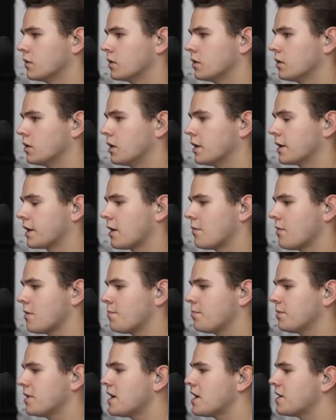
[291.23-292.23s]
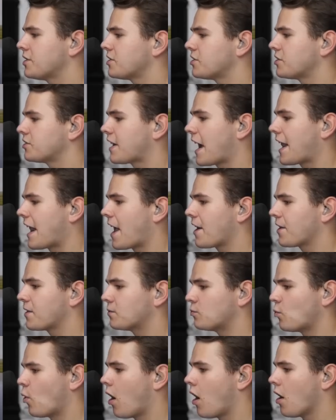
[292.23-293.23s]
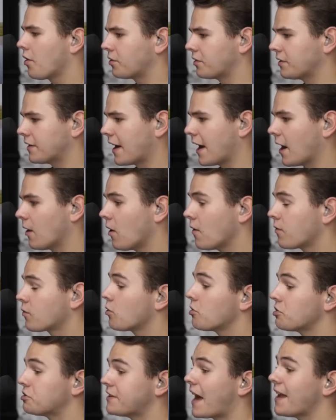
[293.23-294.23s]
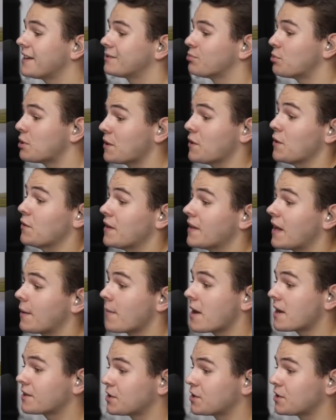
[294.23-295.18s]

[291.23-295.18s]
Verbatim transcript: Uh, can we please just get out of the water now? Of course, that's really the thing that makes